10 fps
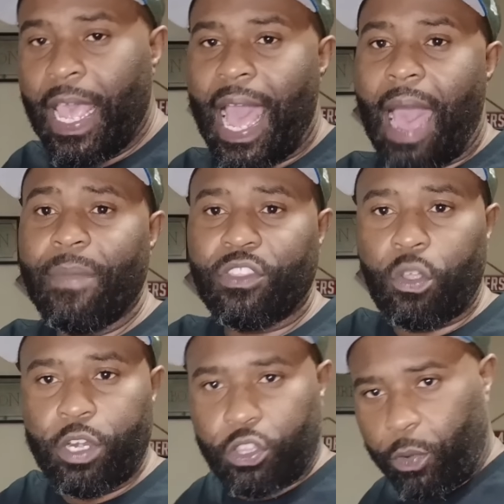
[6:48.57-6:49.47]
I'm in
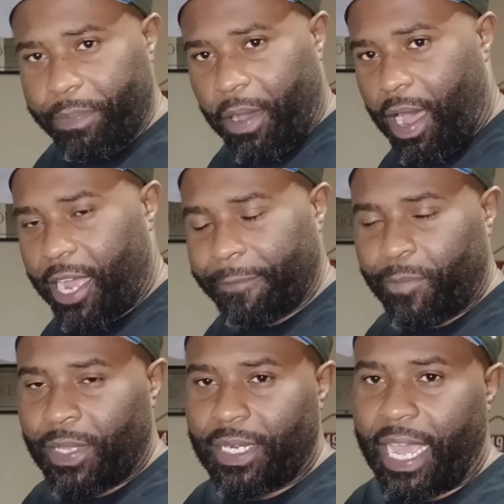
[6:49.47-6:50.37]
33 pod.
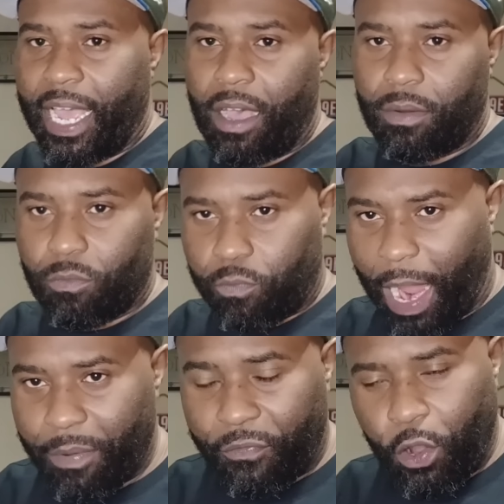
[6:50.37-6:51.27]
Now,
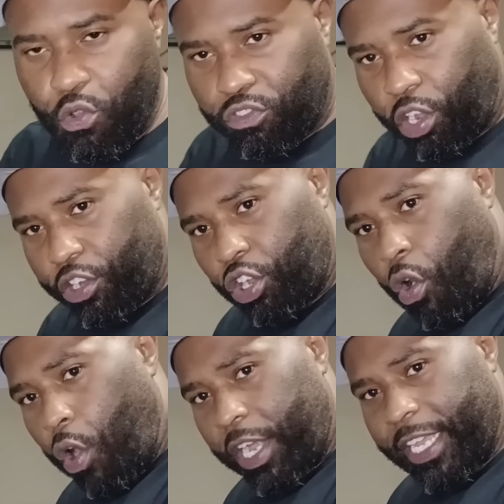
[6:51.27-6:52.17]
right before you turn the
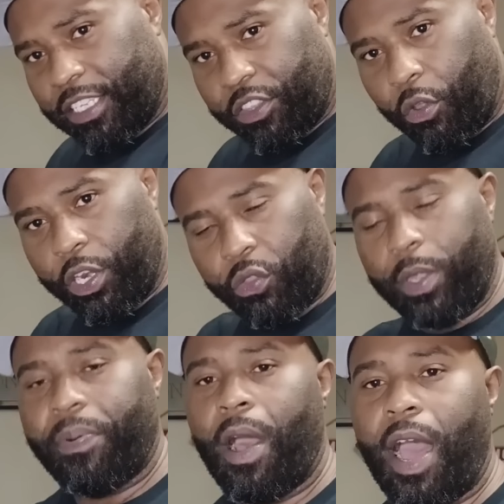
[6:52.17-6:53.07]
corner to get to
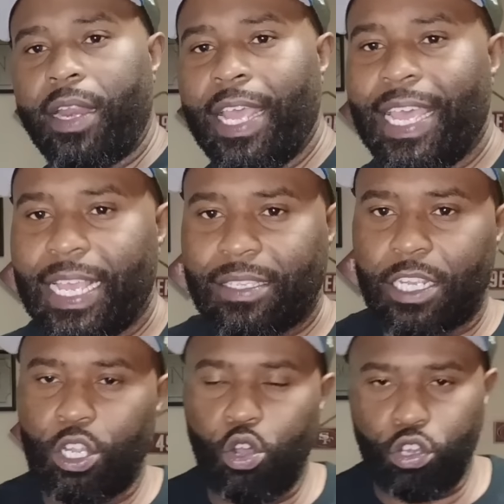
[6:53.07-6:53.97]
33 pod, it's a
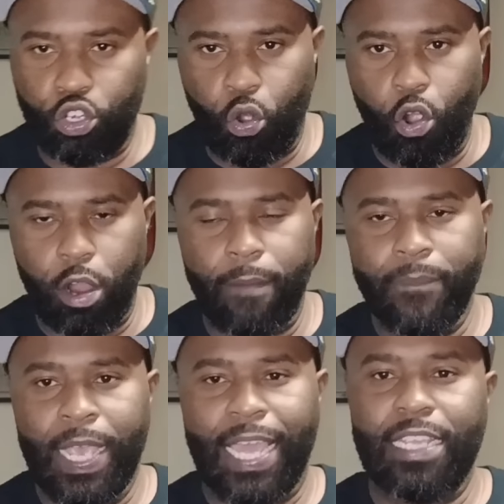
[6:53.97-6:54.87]
little door,
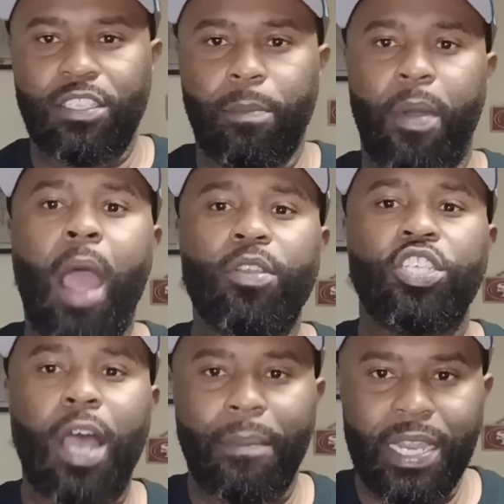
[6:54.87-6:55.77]
and it's the barber
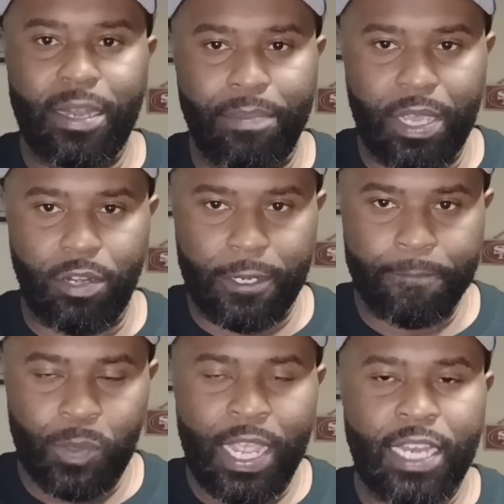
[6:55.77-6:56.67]
shop in the building.
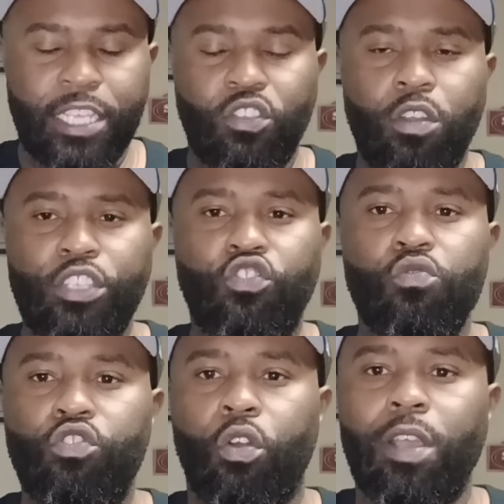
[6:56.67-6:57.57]
There's only
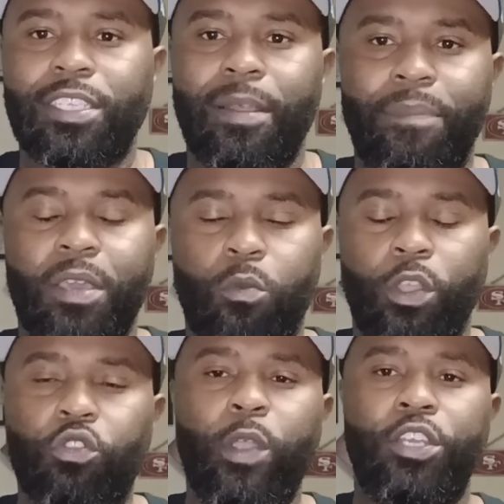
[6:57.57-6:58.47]
2 doors in the building,
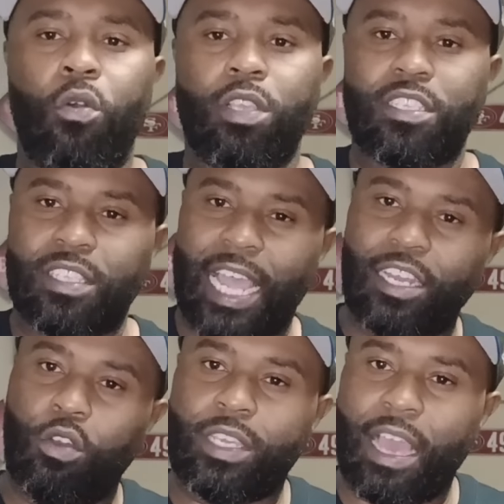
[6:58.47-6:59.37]
with 3 doors. It's like a
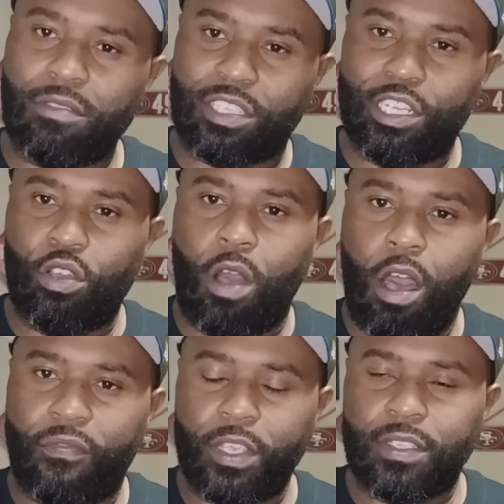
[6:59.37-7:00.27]
little counselor, little
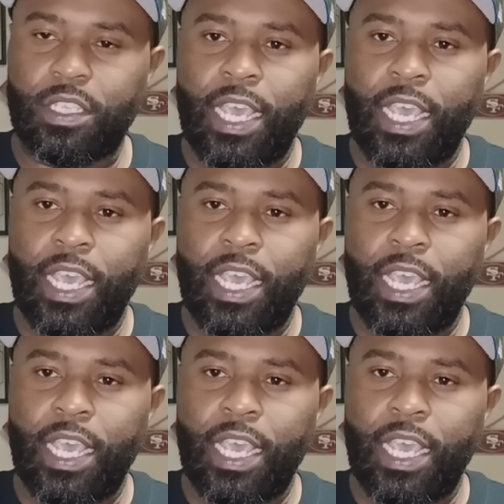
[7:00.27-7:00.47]
office.